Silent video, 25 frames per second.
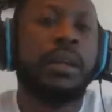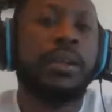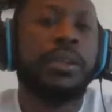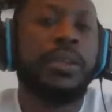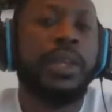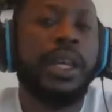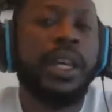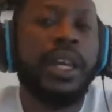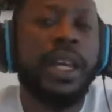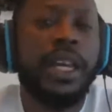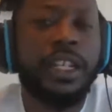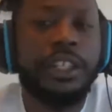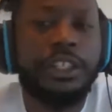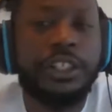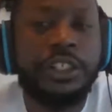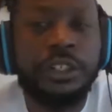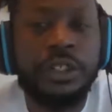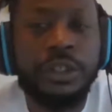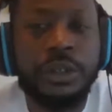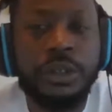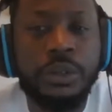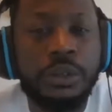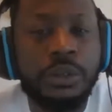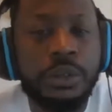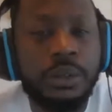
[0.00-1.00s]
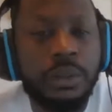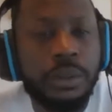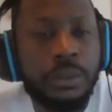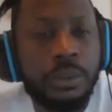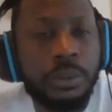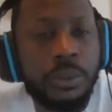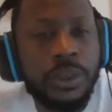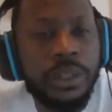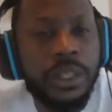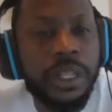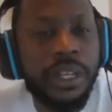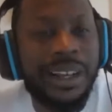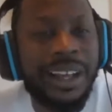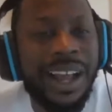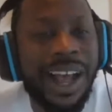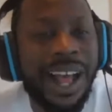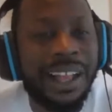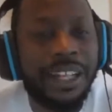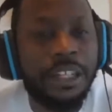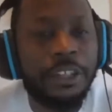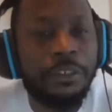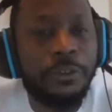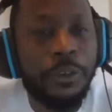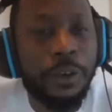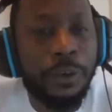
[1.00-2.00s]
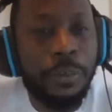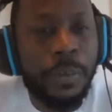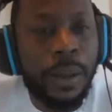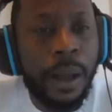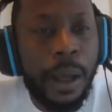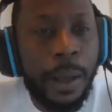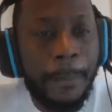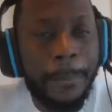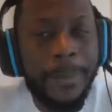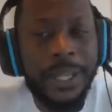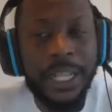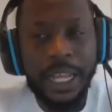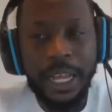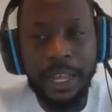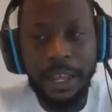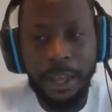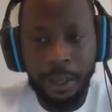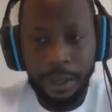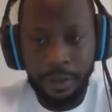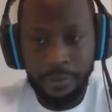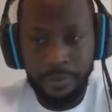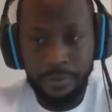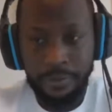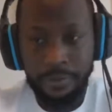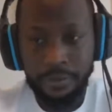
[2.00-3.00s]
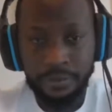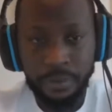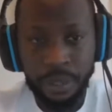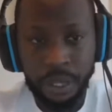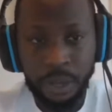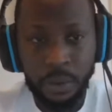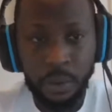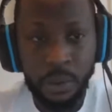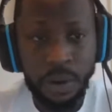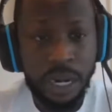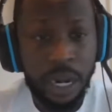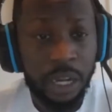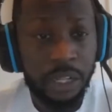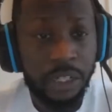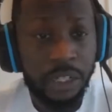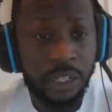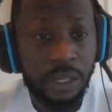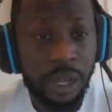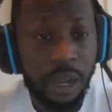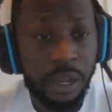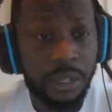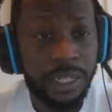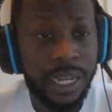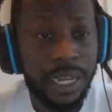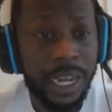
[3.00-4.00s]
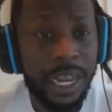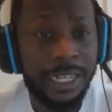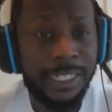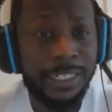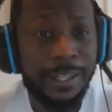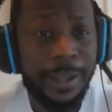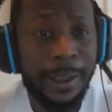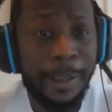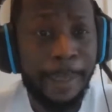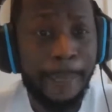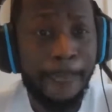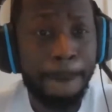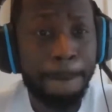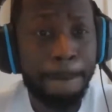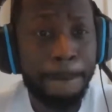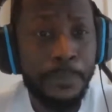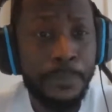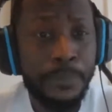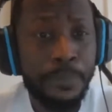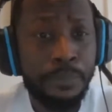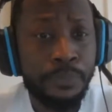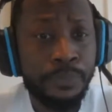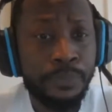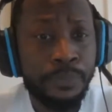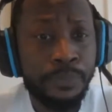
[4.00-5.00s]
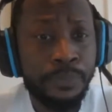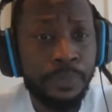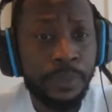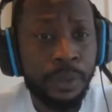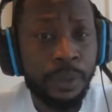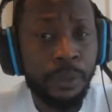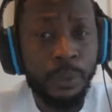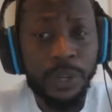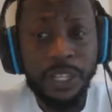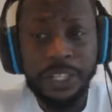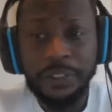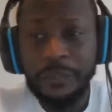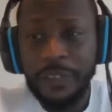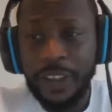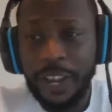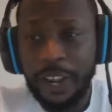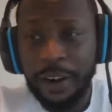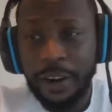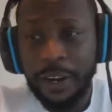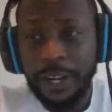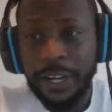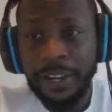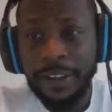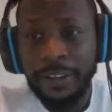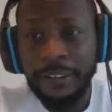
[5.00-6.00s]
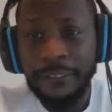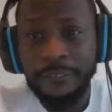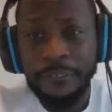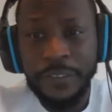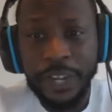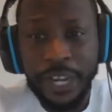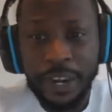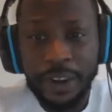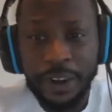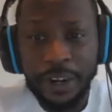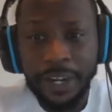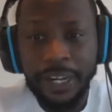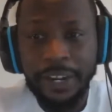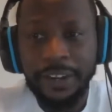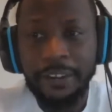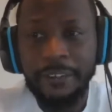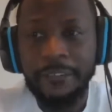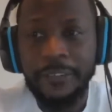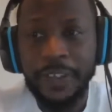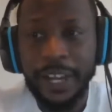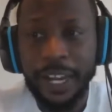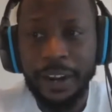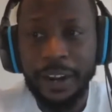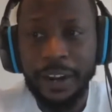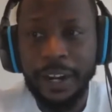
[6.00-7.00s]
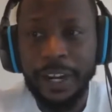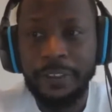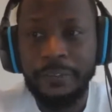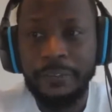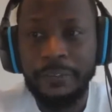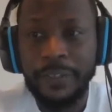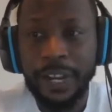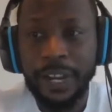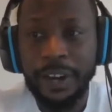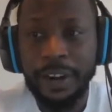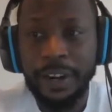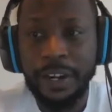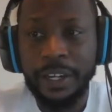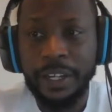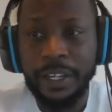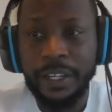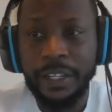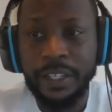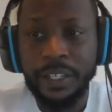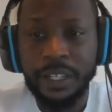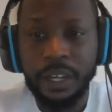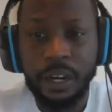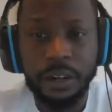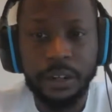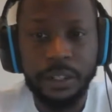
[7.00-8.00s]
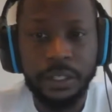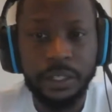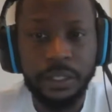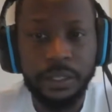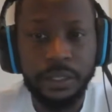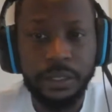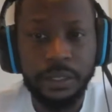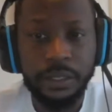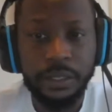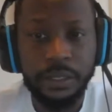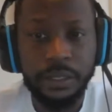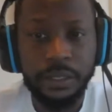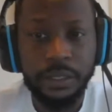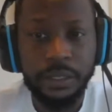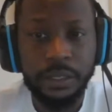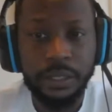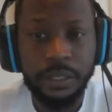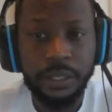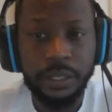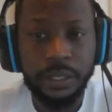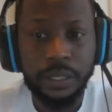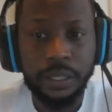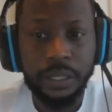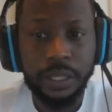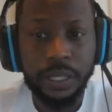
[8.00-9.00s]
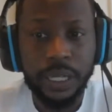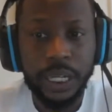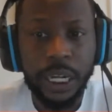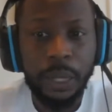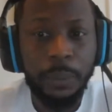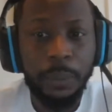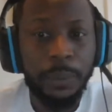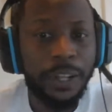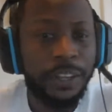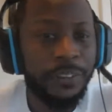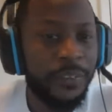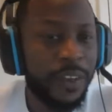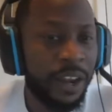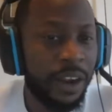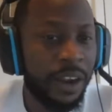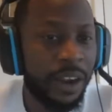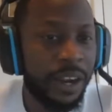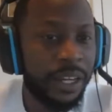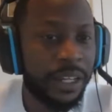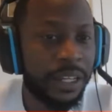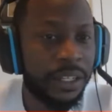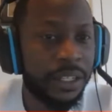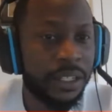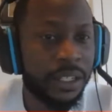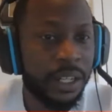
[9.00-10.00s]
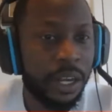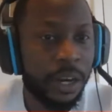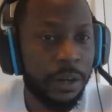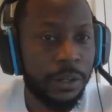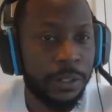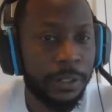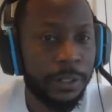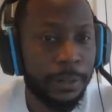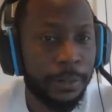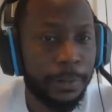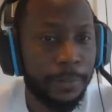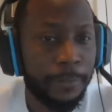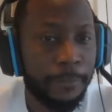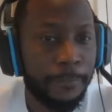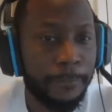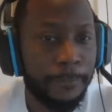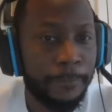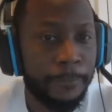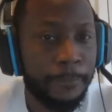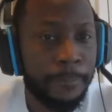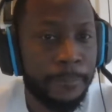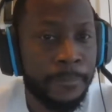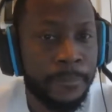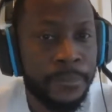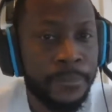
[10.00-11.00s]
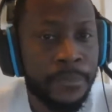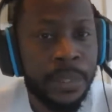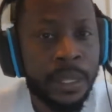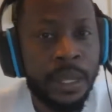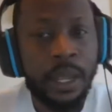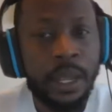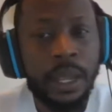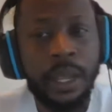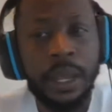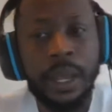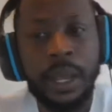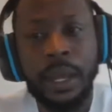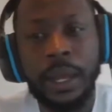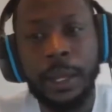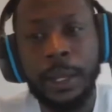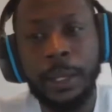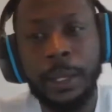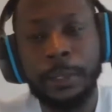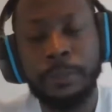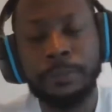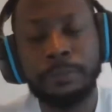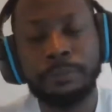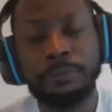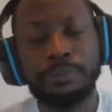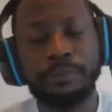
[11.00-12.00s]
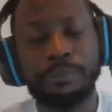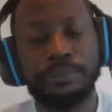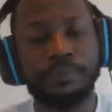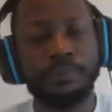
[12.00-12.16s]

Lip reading: The issue with the college football playoff and what I saw last night was very, very, very, very concerning. It was very concerning. Um,